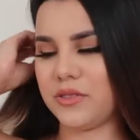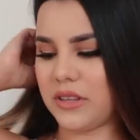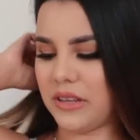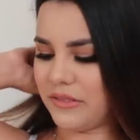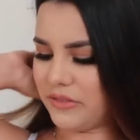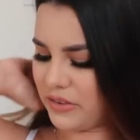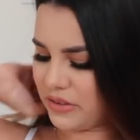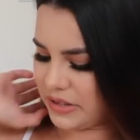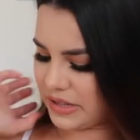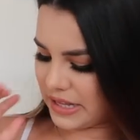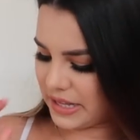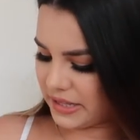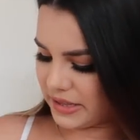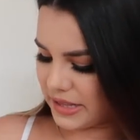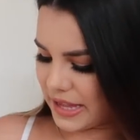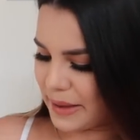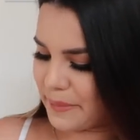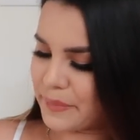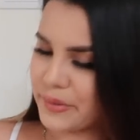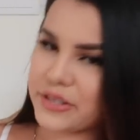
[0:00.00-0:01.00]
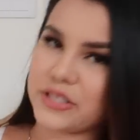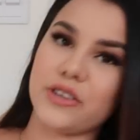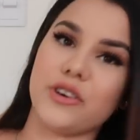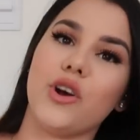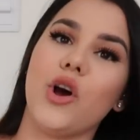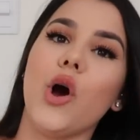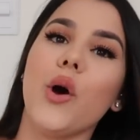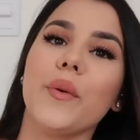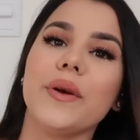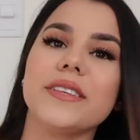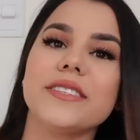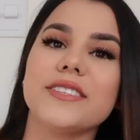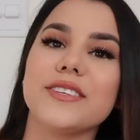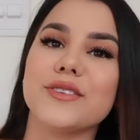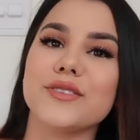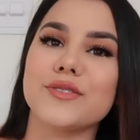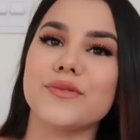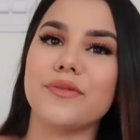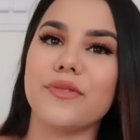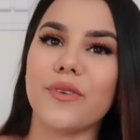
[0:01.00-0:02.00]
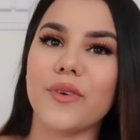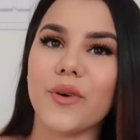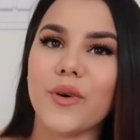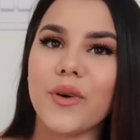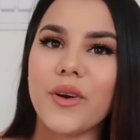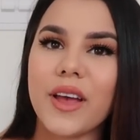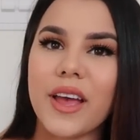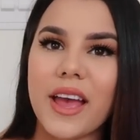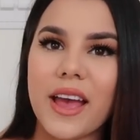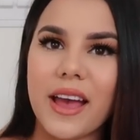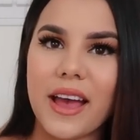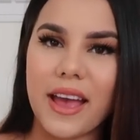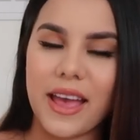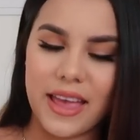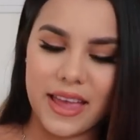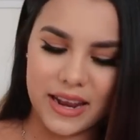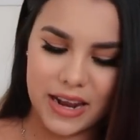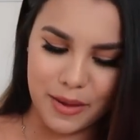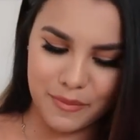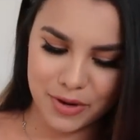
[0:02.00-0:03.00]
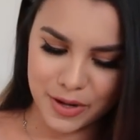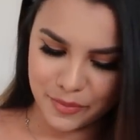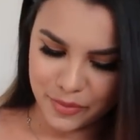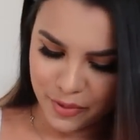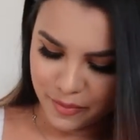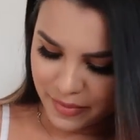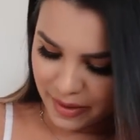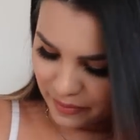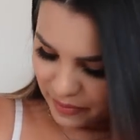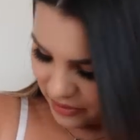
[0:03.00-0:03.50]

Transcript: so I feel like diapers are always useful. And I'm gonna put my